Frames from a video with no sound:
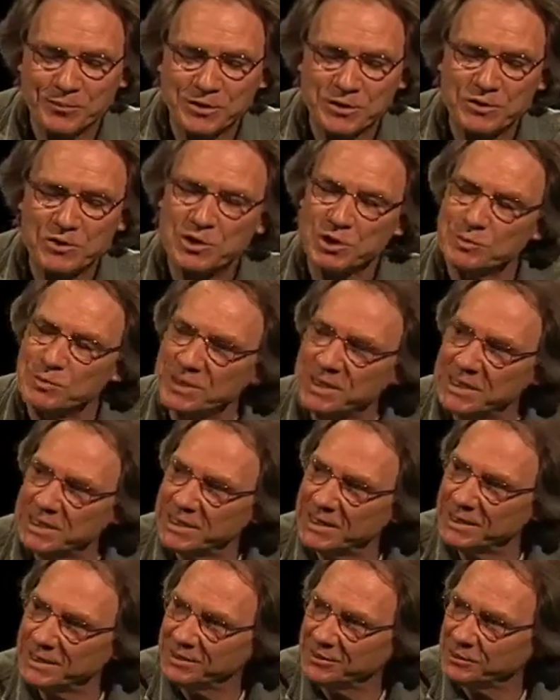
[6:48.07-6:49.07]
should
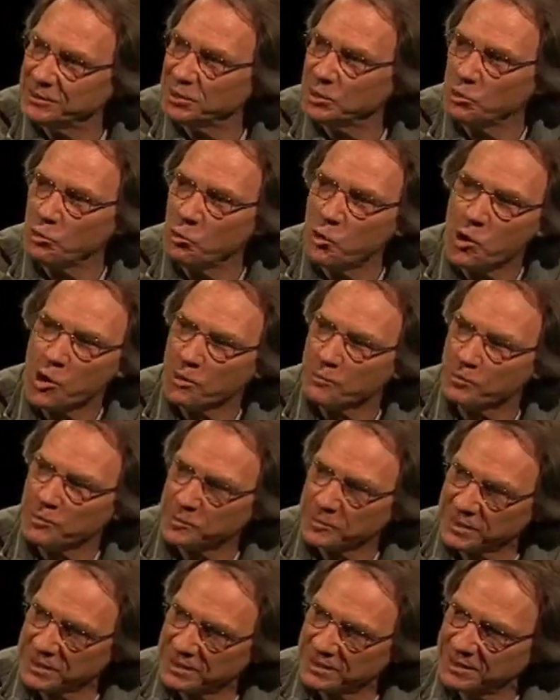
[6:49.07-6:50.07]
be still warm from
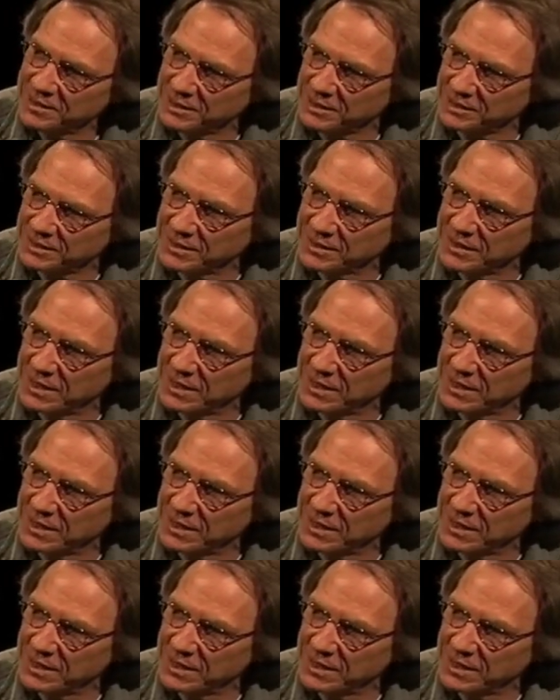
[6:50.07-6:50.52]
the kiln.